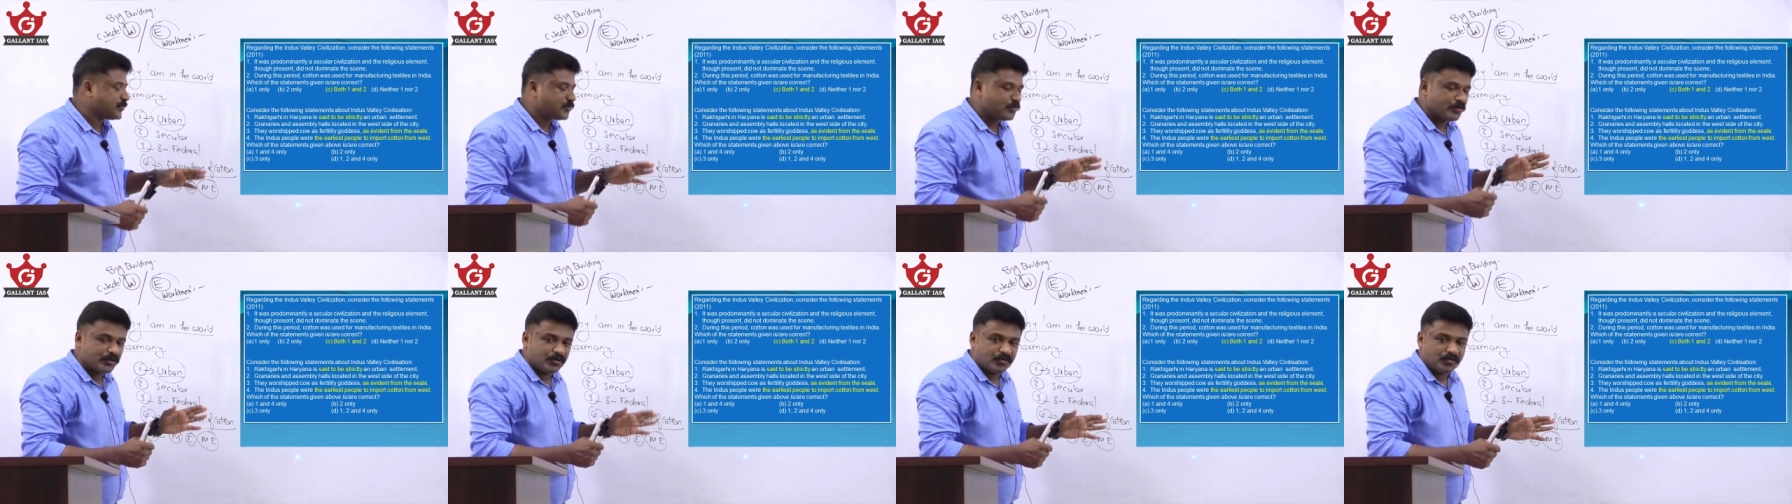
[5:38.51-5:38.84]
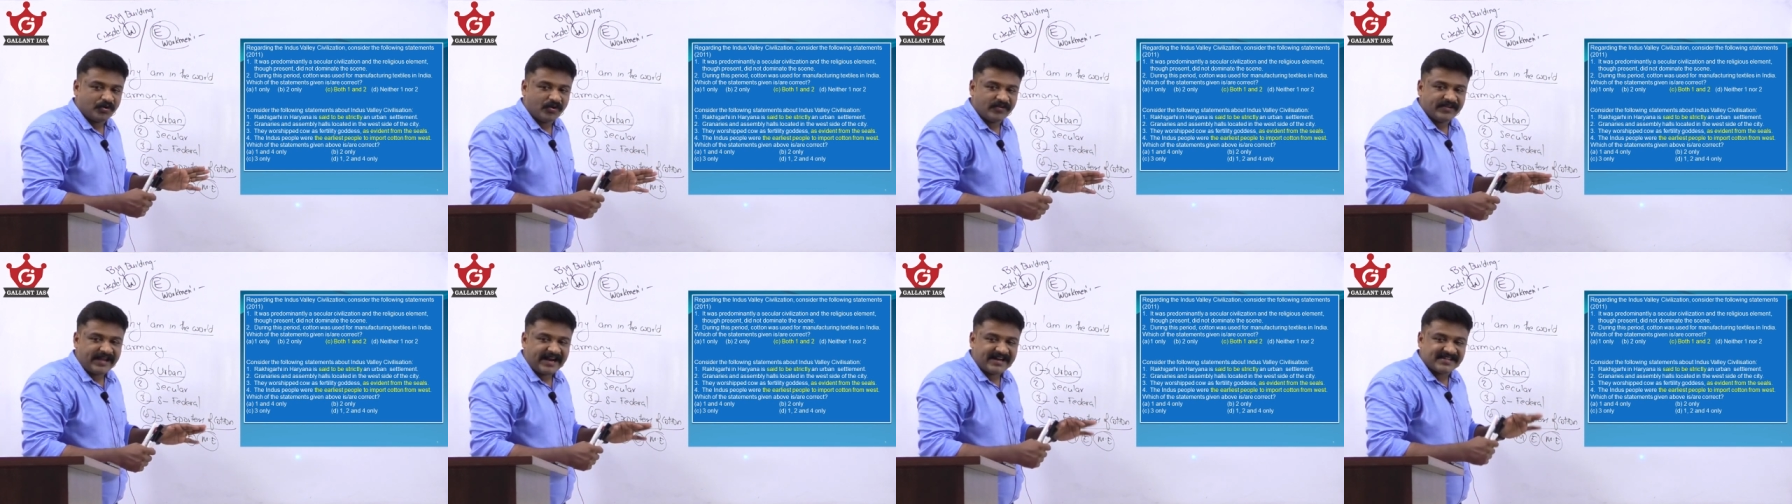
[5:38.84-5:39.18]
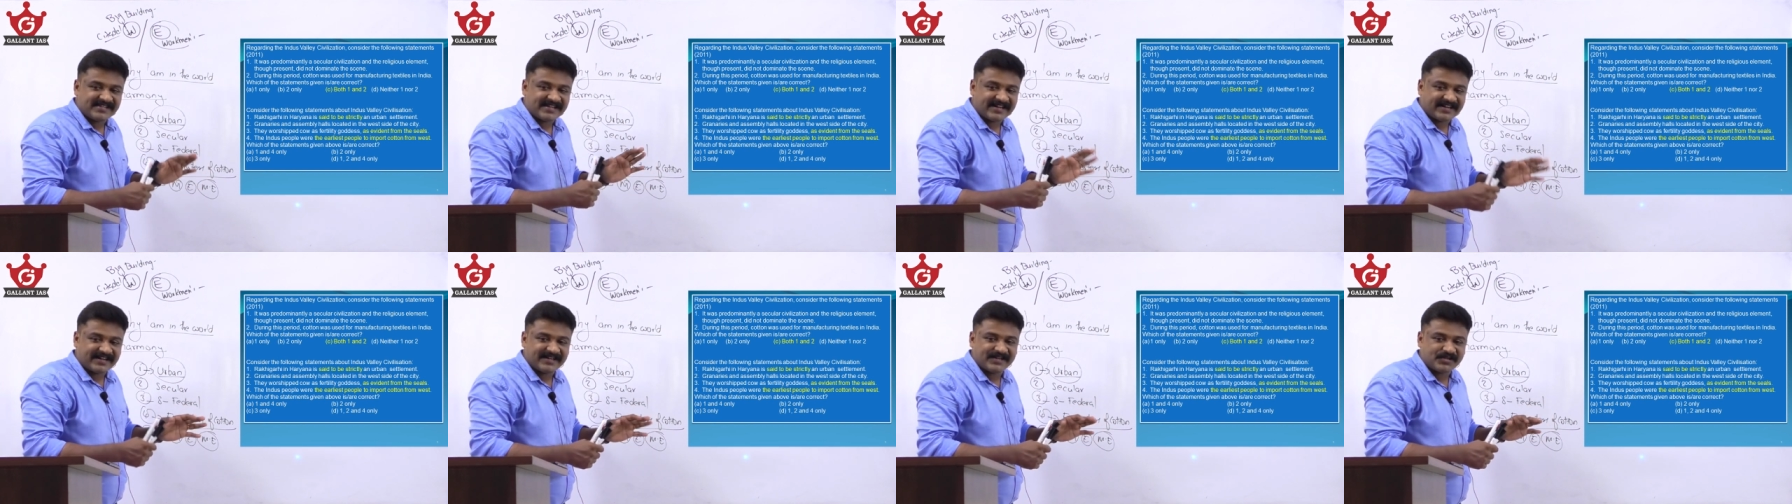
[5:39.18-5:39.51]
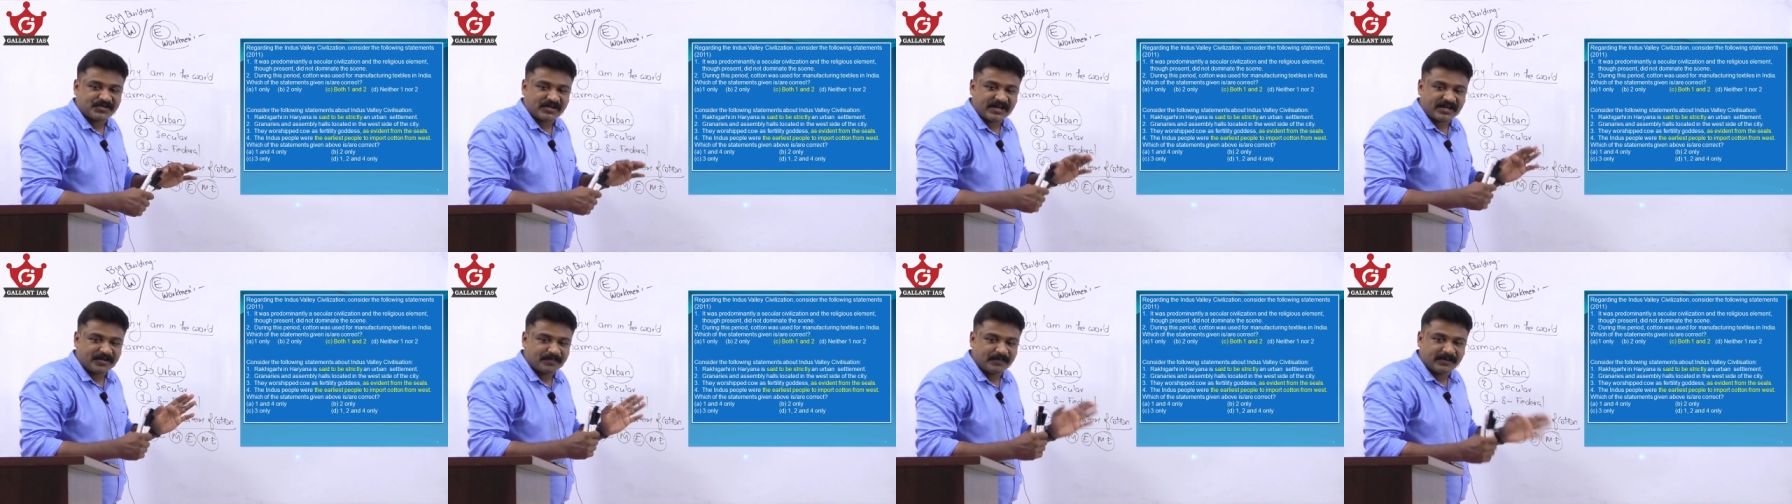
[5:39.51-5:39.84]
So you know that second
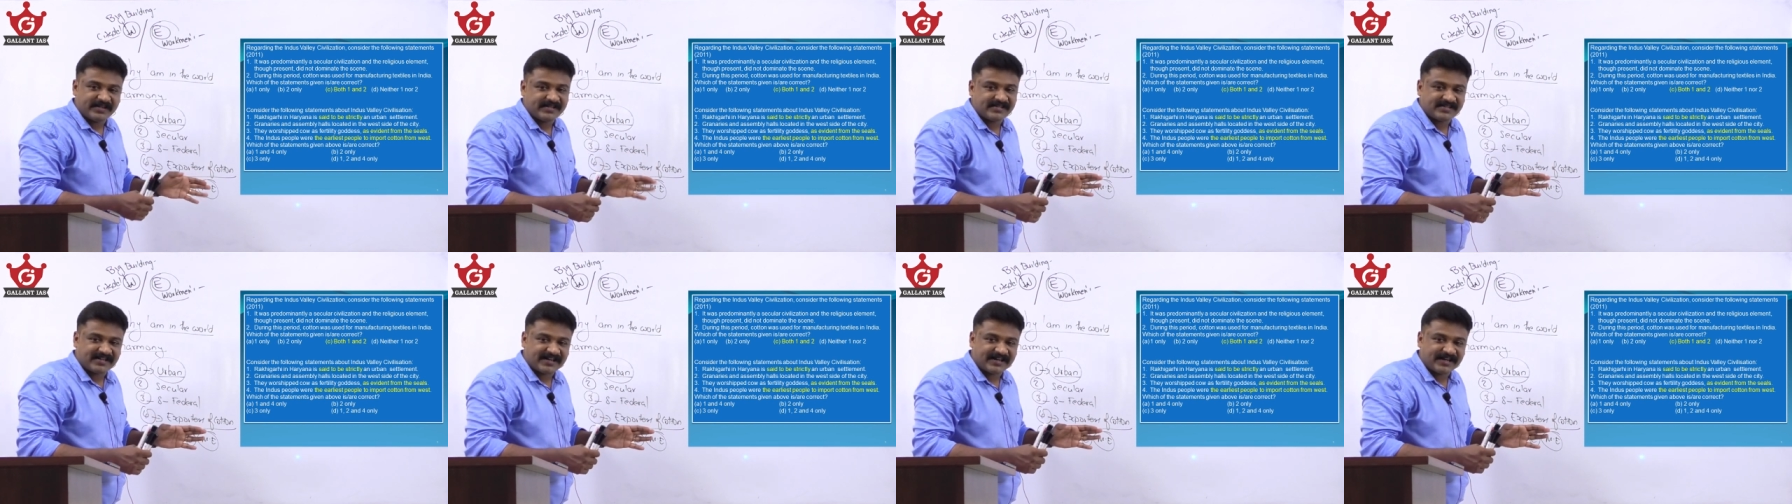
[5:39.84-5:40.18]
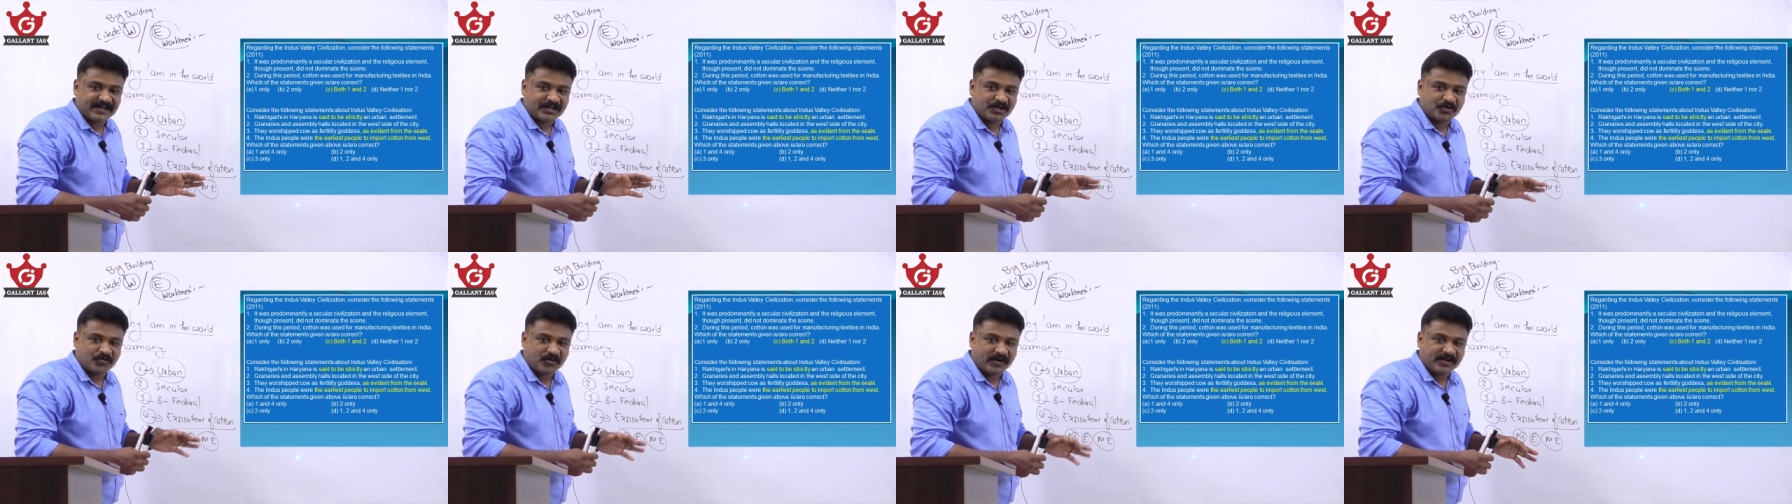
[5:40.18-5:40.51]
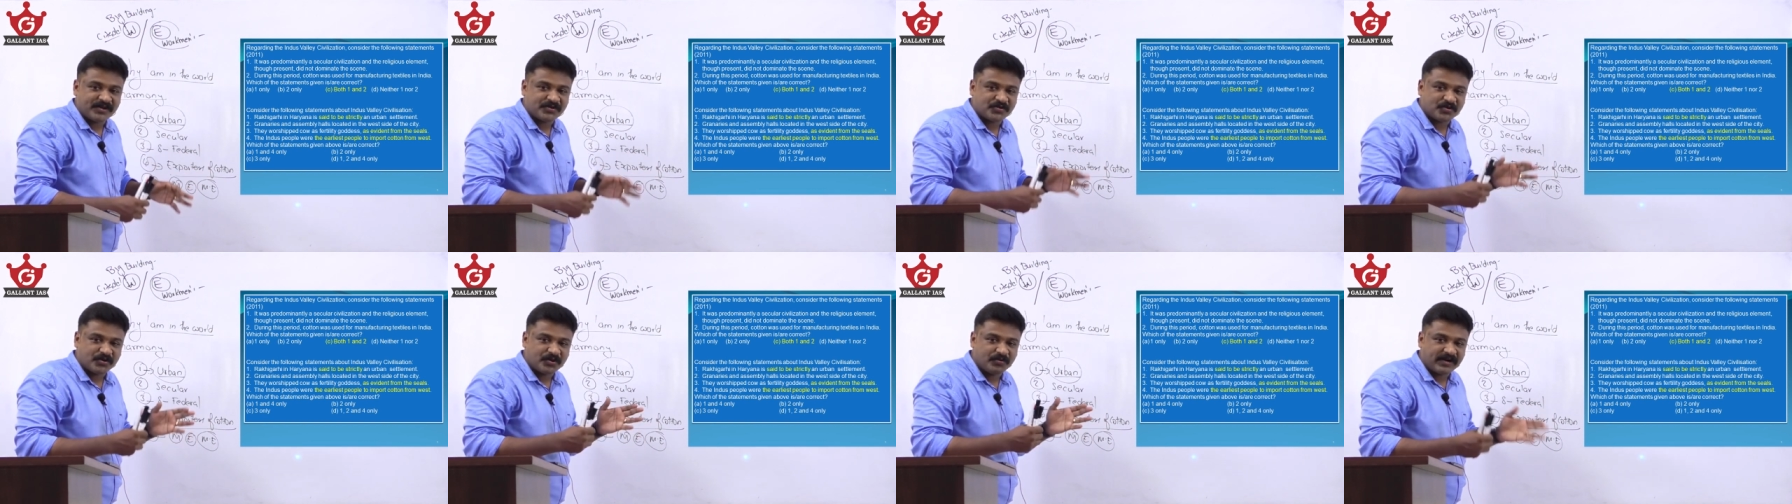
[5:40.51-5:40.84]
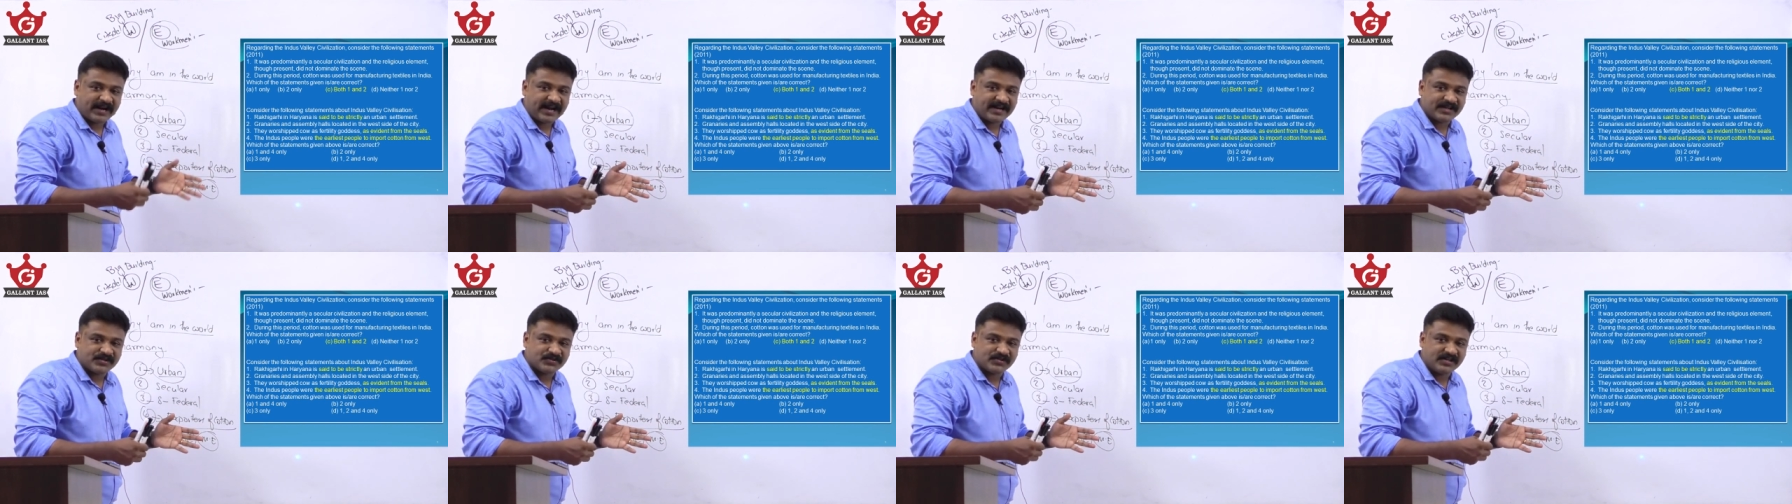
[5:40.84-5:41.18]
statement is correct one, so
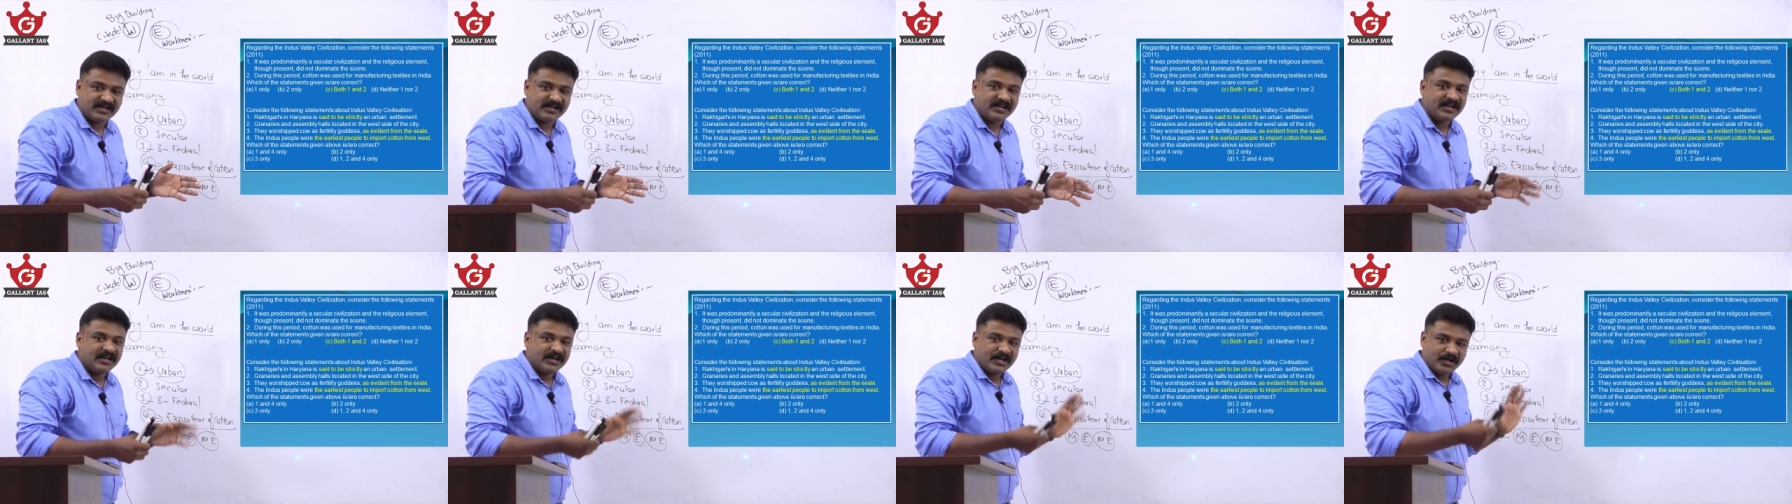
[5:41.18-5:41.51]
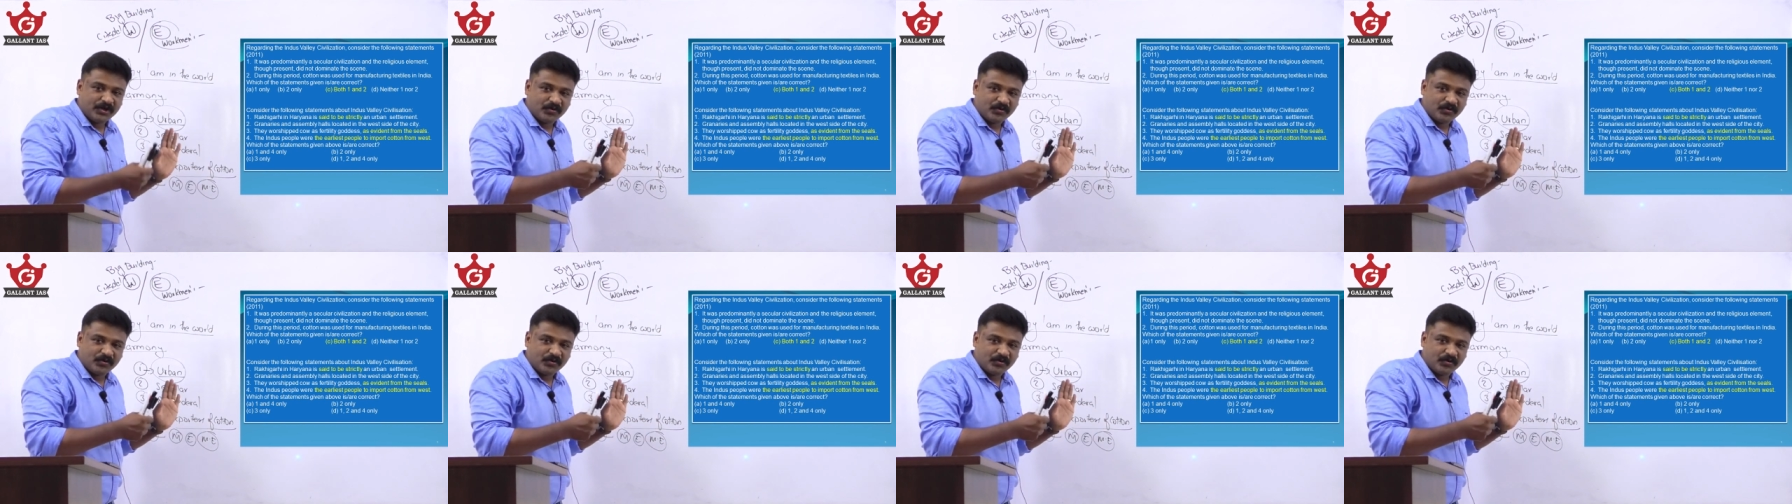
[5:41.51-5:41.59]
your answer.